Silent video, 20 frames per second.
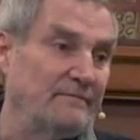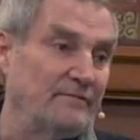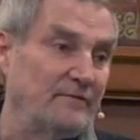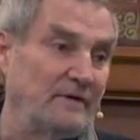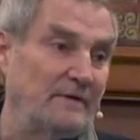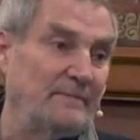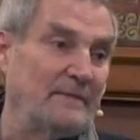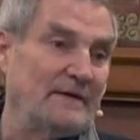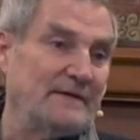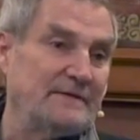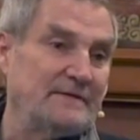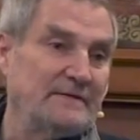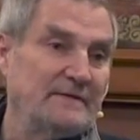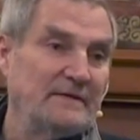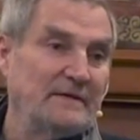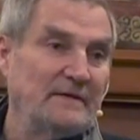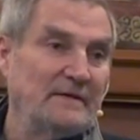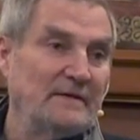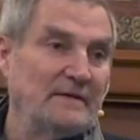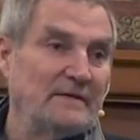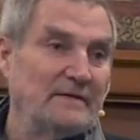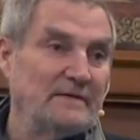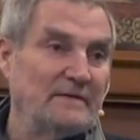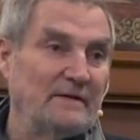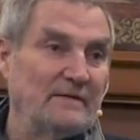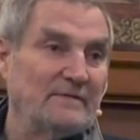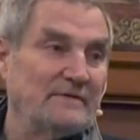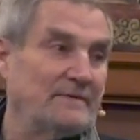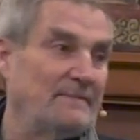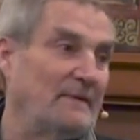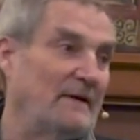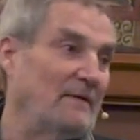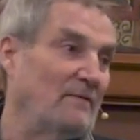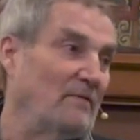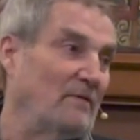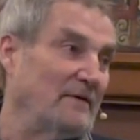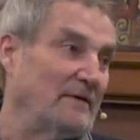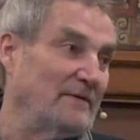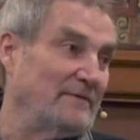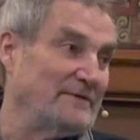pretty much that was about
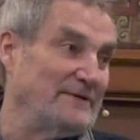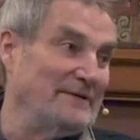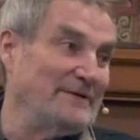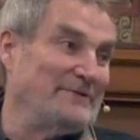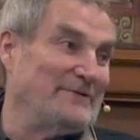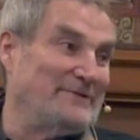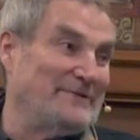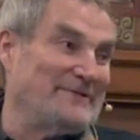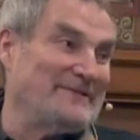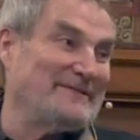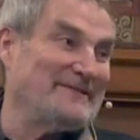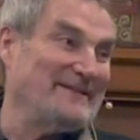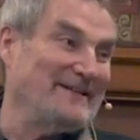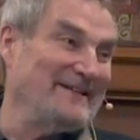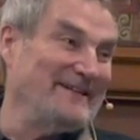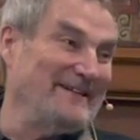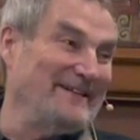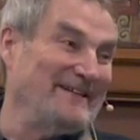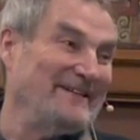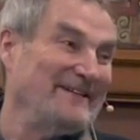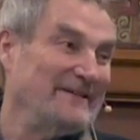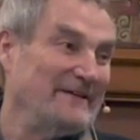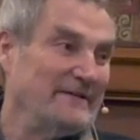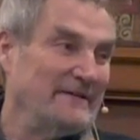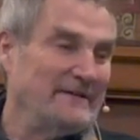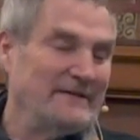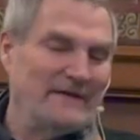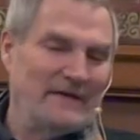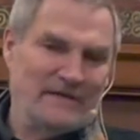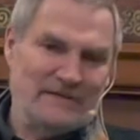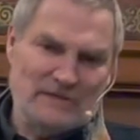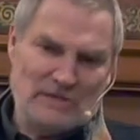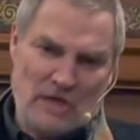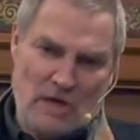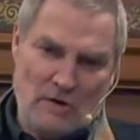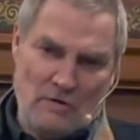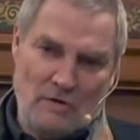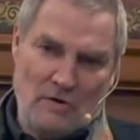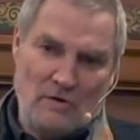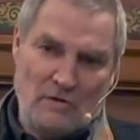what I was interested in, a
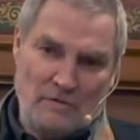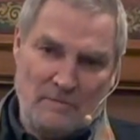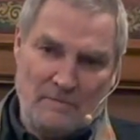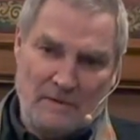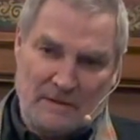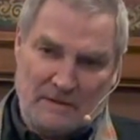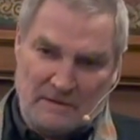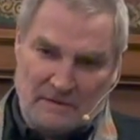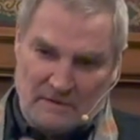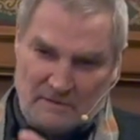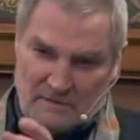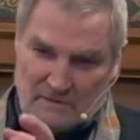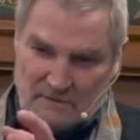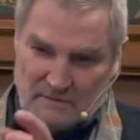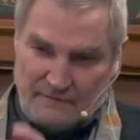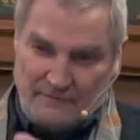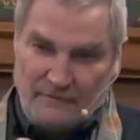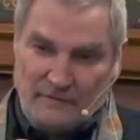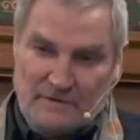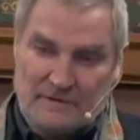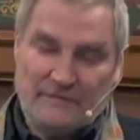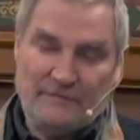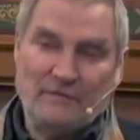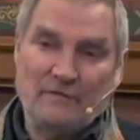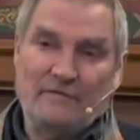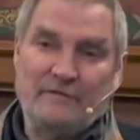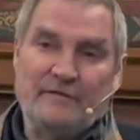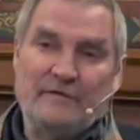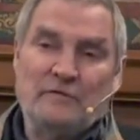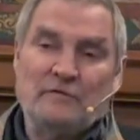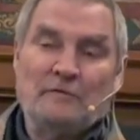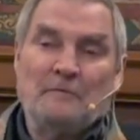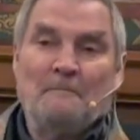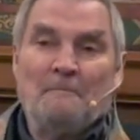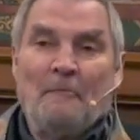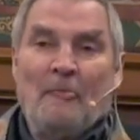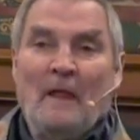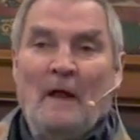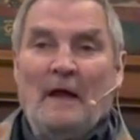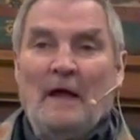narrow but forceful field.
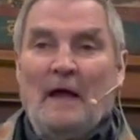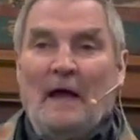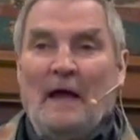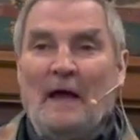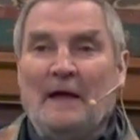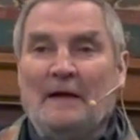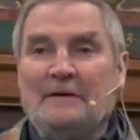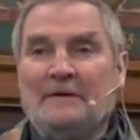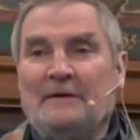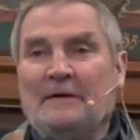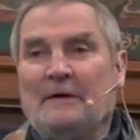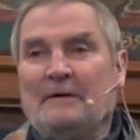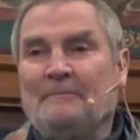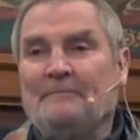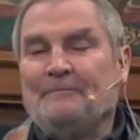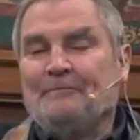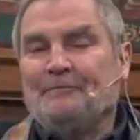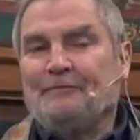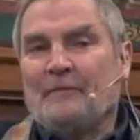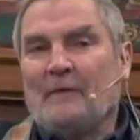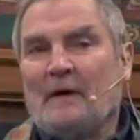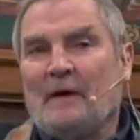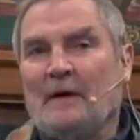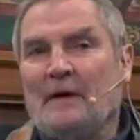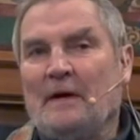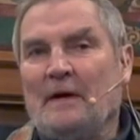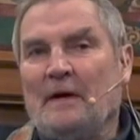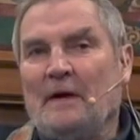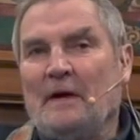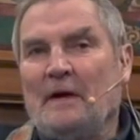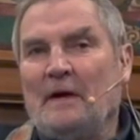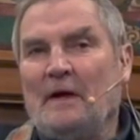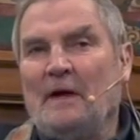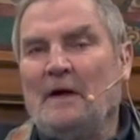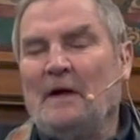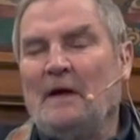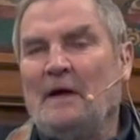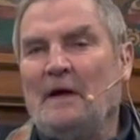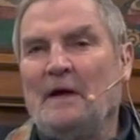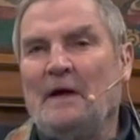And
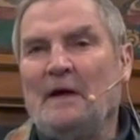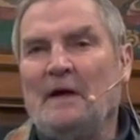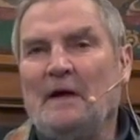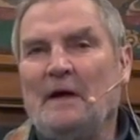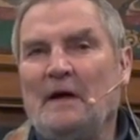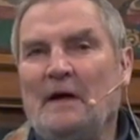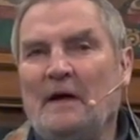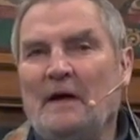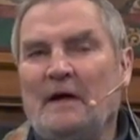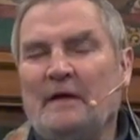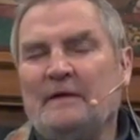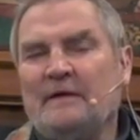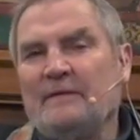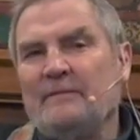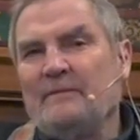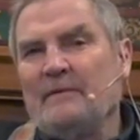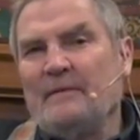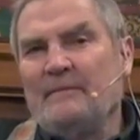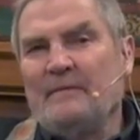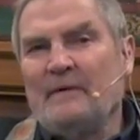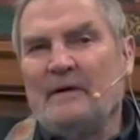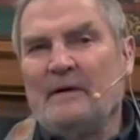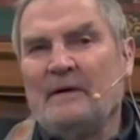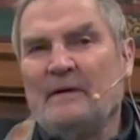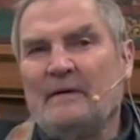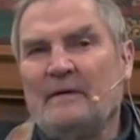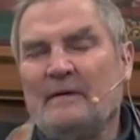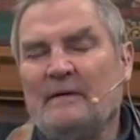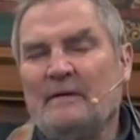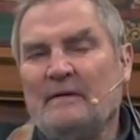I remember,